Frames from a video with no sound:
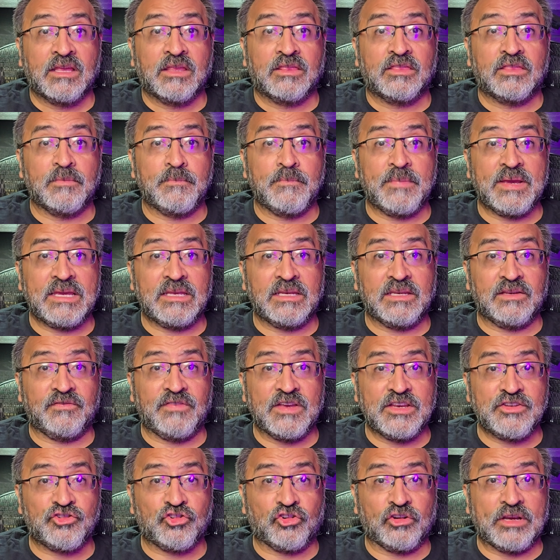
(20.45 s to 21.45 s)
The main
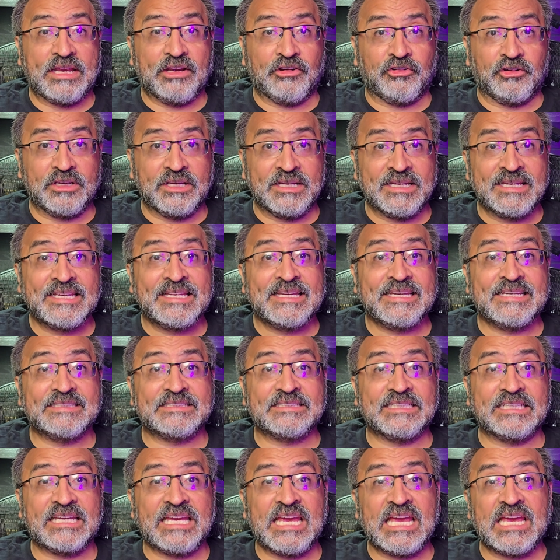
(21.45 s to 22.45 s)
adventure area is
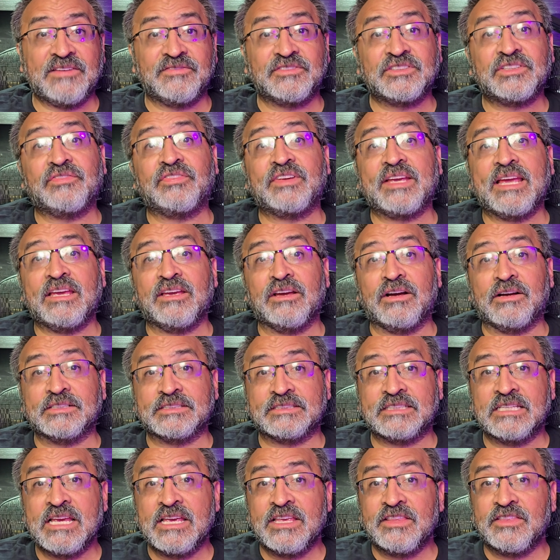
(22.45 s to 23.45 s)
the Caves of
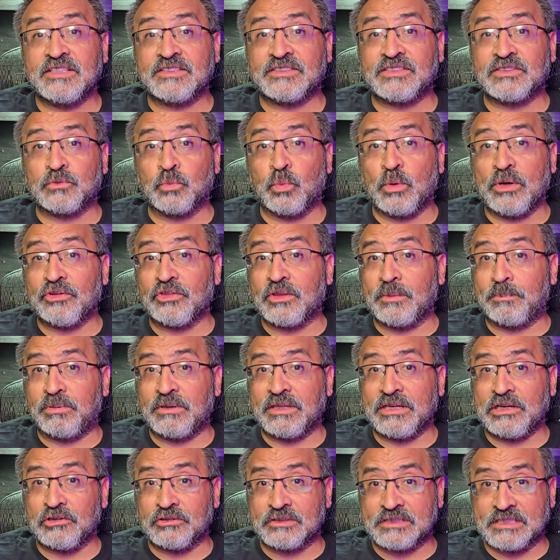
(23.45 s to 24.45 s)
Chaos. This is where the
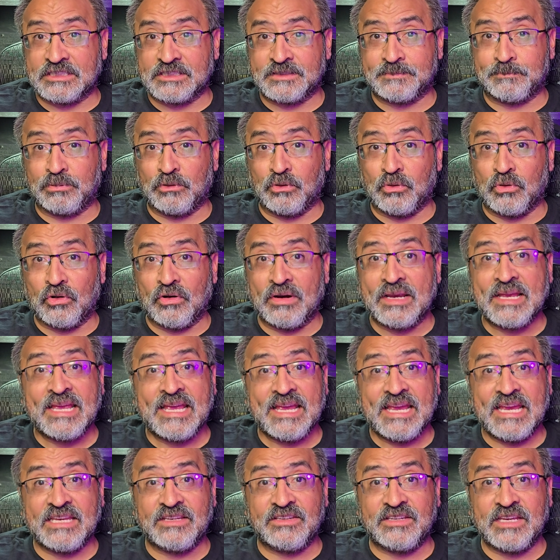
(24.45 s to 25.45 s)
players explore
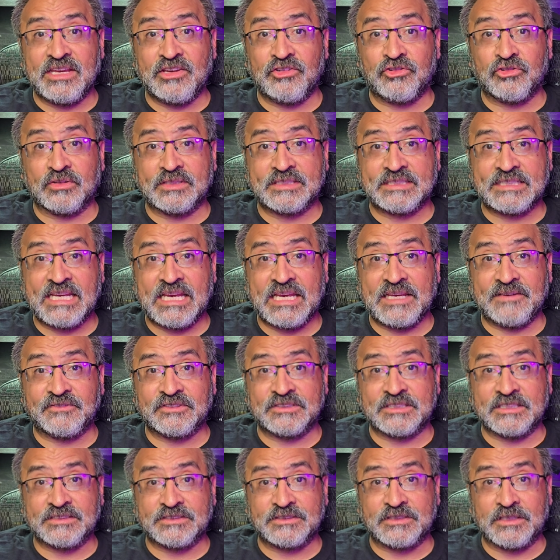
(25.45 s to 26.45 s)
a dangerous cave
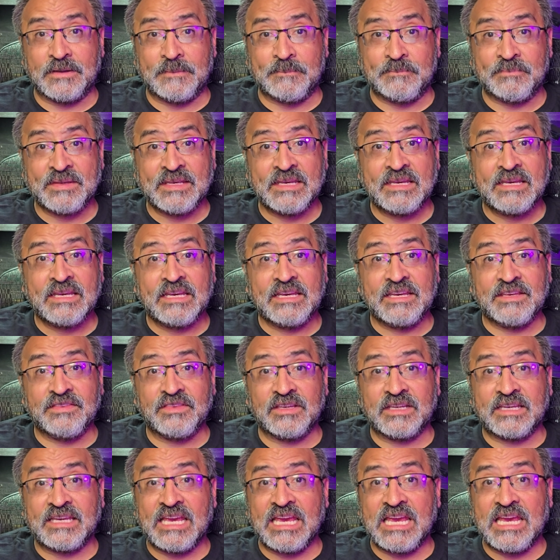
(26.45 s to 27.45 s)
system. In
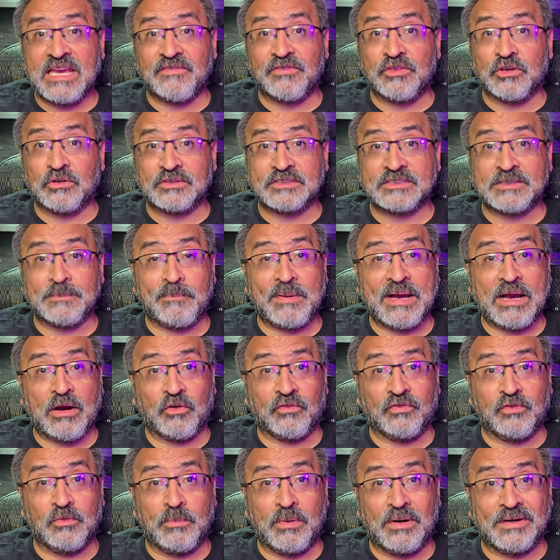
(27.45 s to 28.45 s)
the cave, there are some
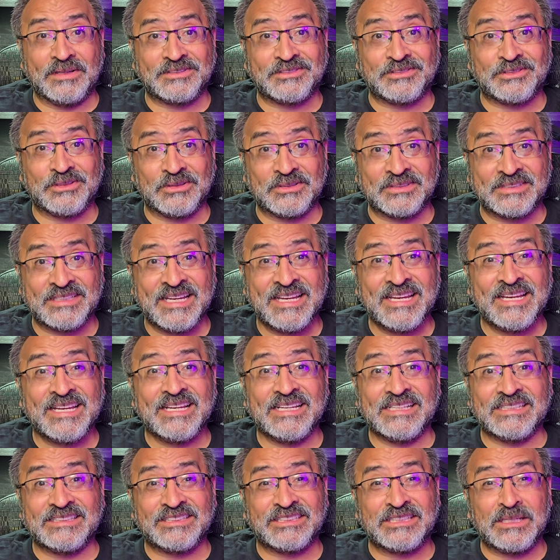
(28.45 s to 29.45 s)
powerful monsters,
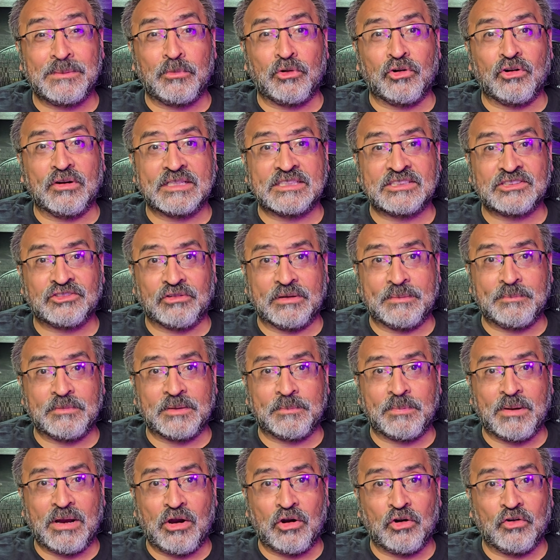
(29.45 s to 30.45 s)
and some are extremely
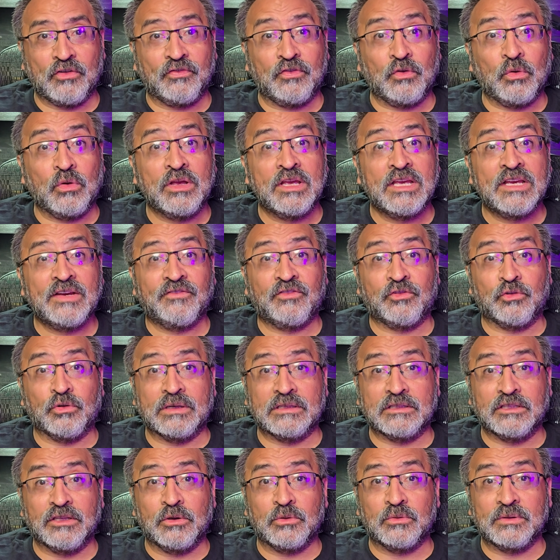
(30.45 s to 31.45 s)
powerful for
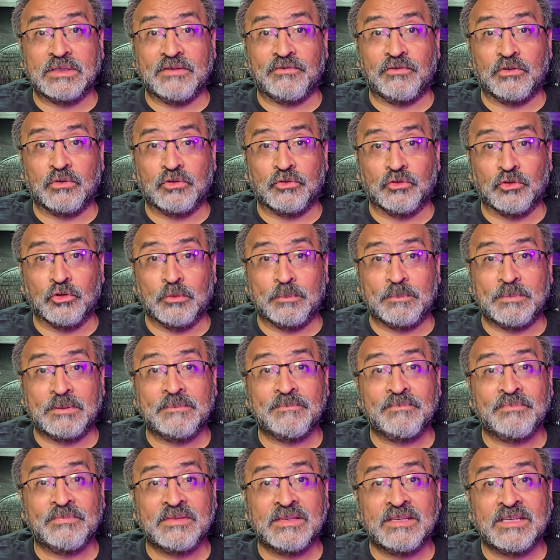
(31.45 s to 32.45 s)
a low-level group.
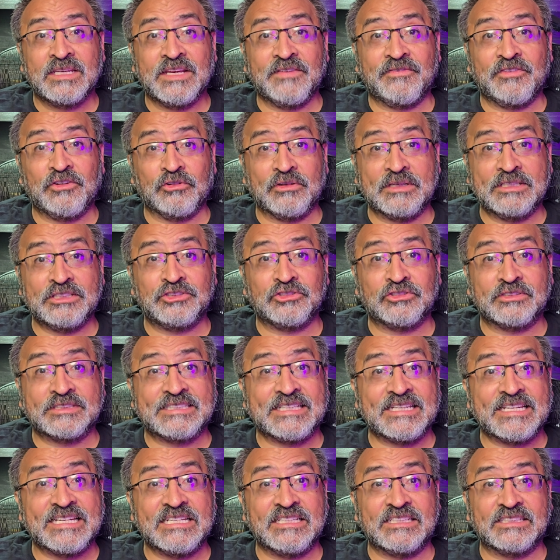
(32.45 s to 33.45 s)
If you're
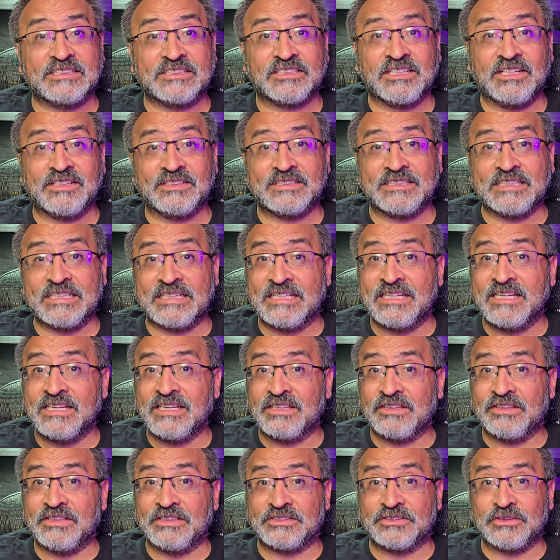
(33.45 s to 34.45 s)
interested in discussing
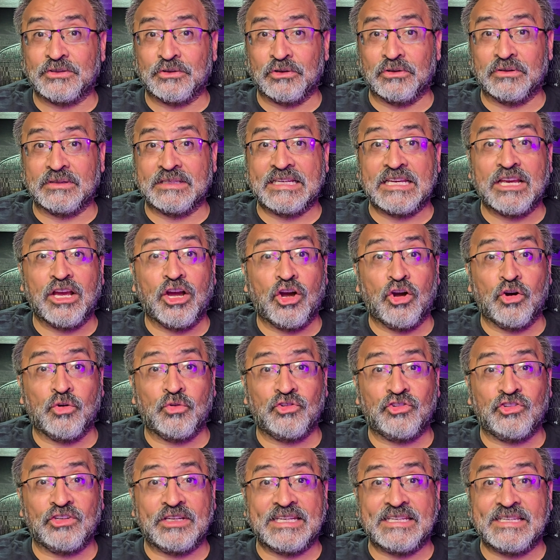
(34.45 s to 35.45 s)
this early
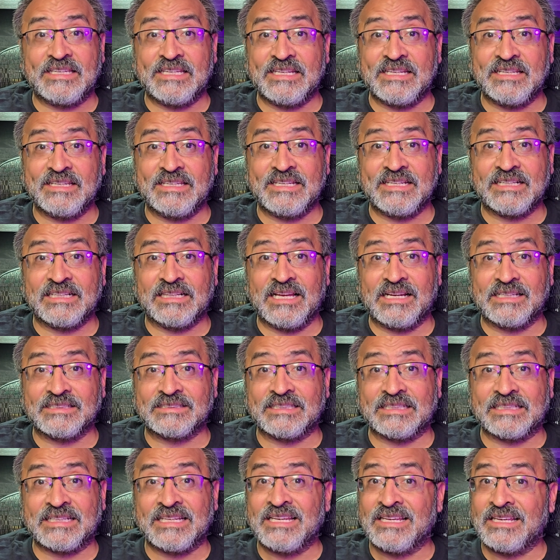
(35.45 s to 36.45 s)
OG D&D
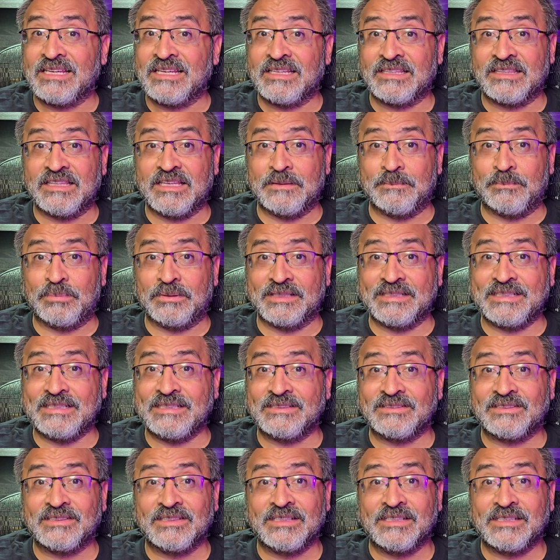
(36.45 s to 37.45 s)
classic, then
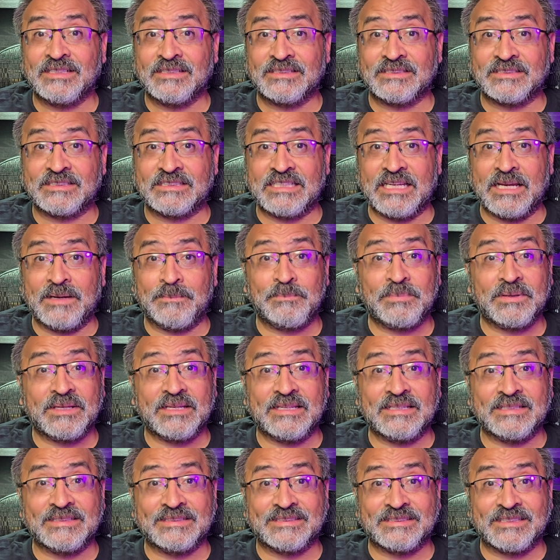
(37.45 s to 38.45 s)
please step
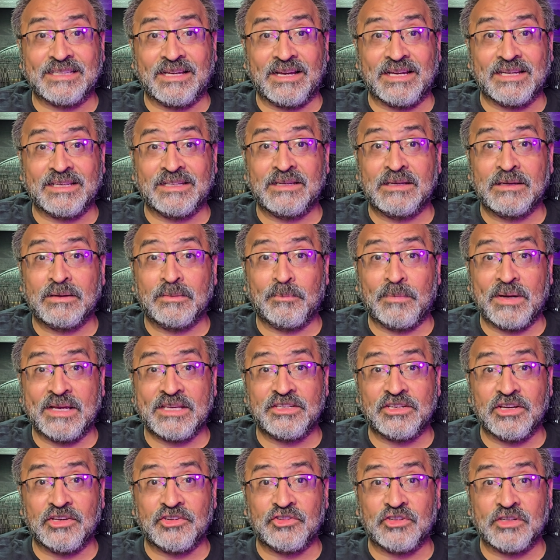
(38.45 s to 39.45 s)
inside my
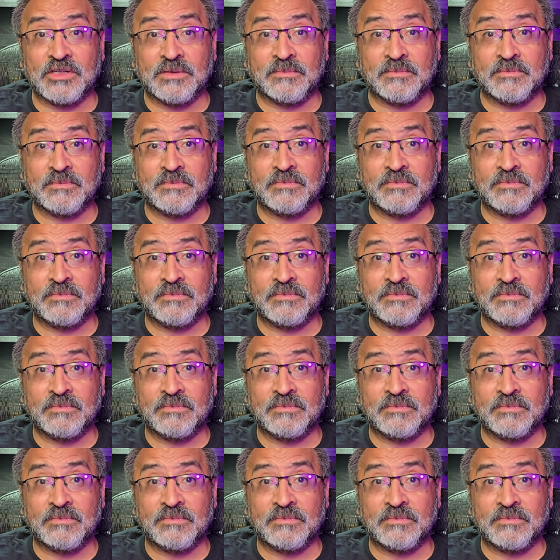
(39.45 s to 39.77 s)
dungeon.